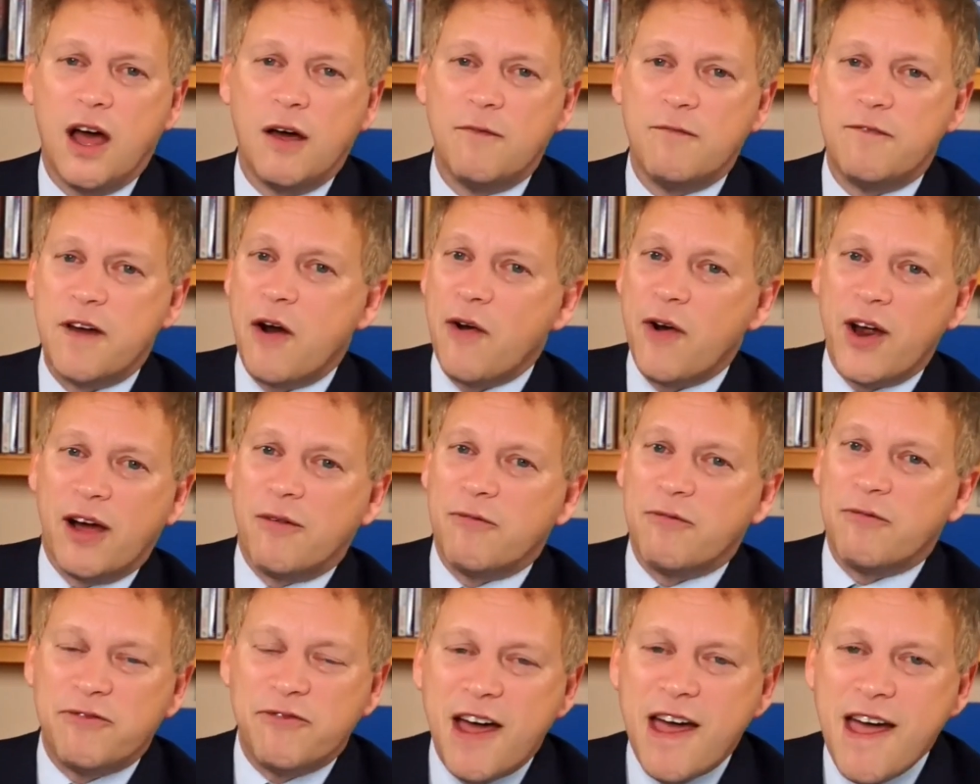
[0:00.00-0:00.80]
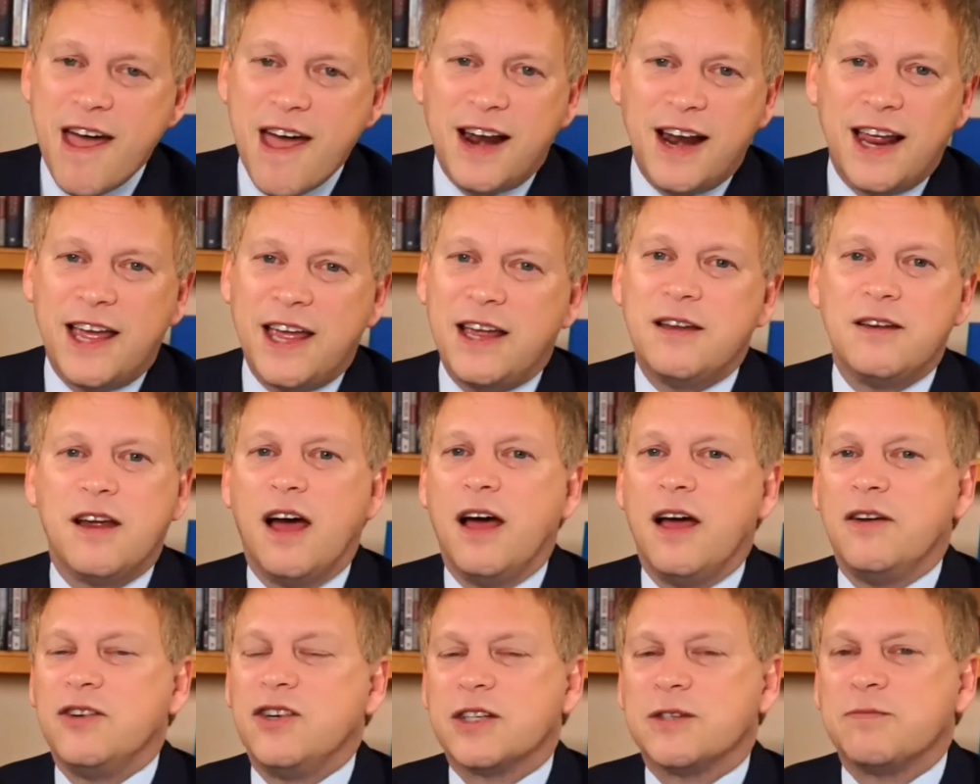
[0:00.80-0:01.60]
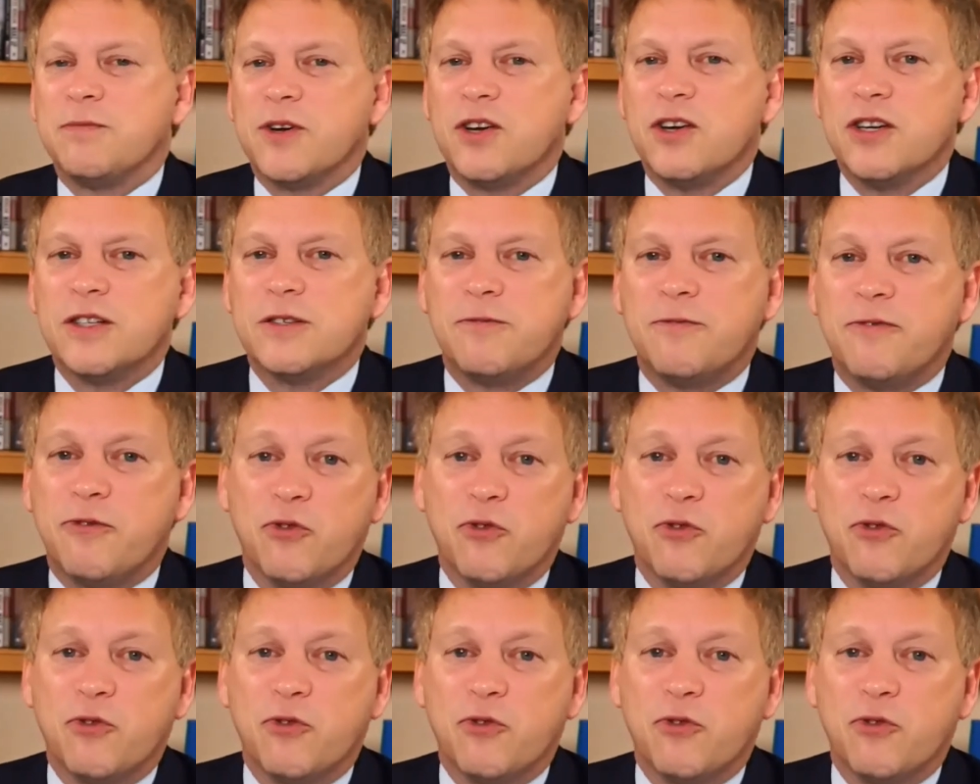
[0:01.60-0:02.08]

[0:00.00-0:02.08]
very unfairly, just because,